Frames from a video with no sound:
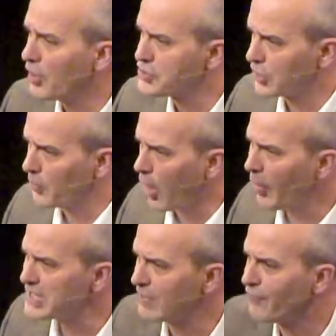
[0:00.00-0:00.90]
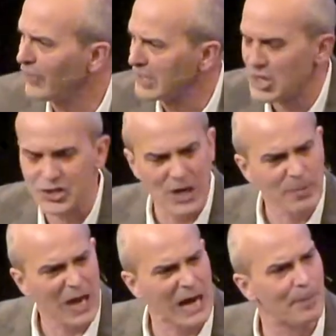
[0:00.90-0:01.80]
you're always inflicting some
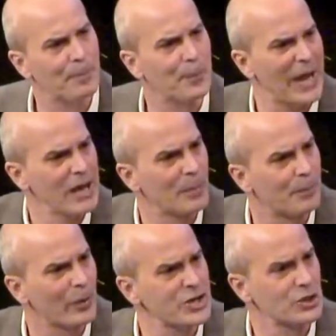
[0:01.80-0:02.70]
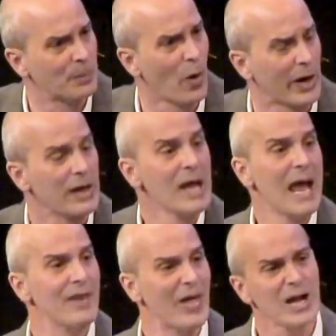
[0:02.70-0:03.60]
kind of pain or pressure upon it.
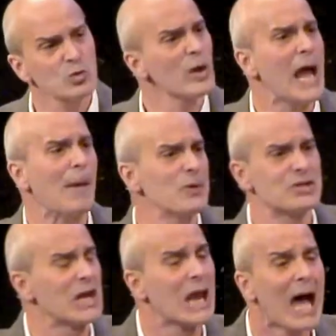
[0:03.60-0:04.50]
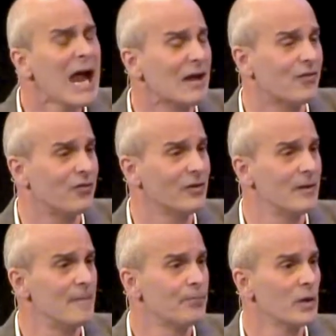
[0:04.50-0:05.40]
And that's what happens in life.
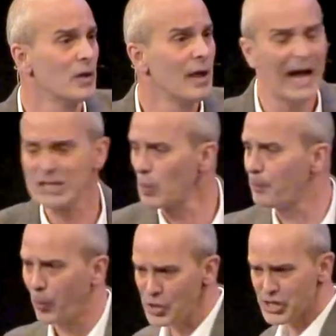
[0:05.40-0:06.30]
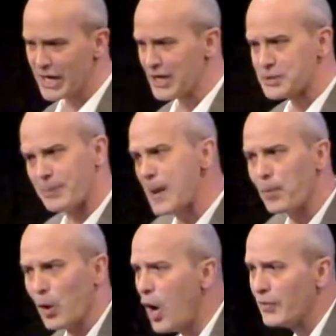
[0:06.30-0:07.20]
As we're pushing against people
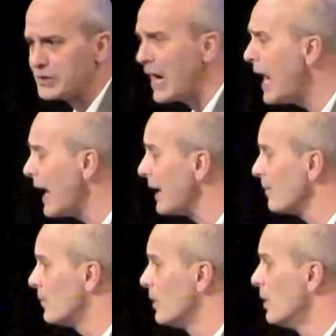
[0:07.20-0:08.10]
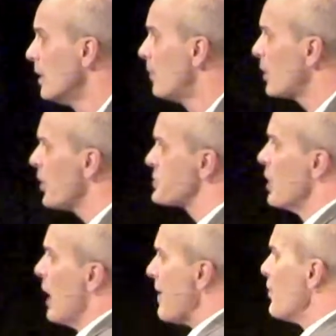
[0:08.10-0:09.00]
all the time, because
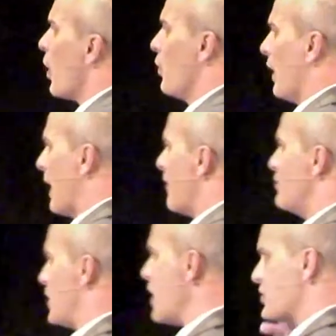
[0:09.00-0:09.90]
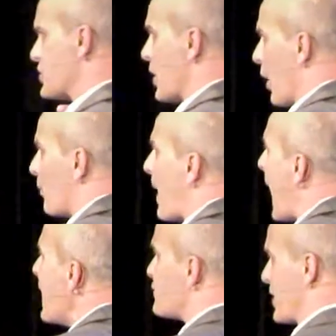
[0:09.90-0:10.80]
even though the love of Jesus
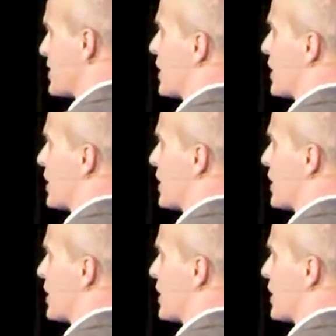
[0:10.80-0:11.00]
abides in us and